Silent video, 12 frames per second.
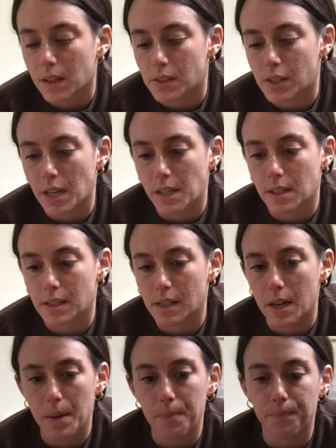shake this
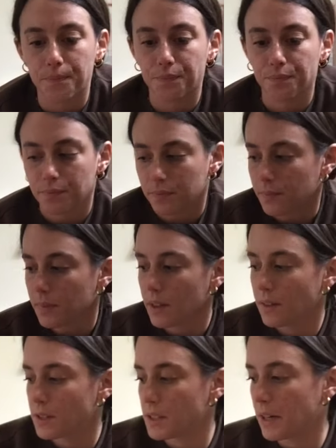up.
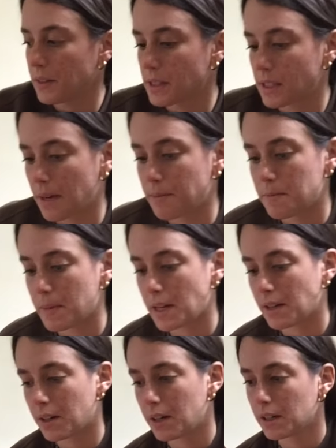So now it's time to make
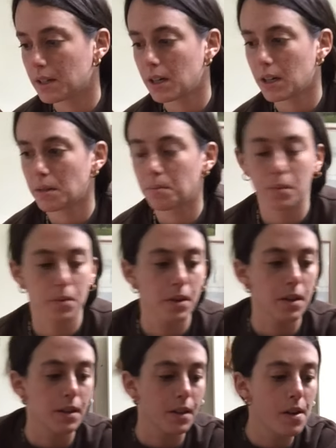our
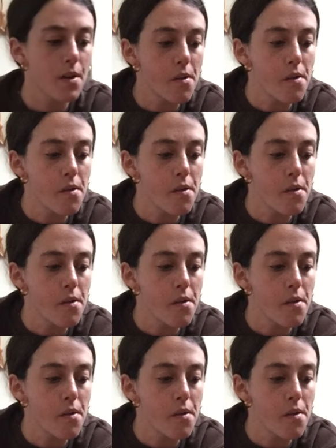cardboard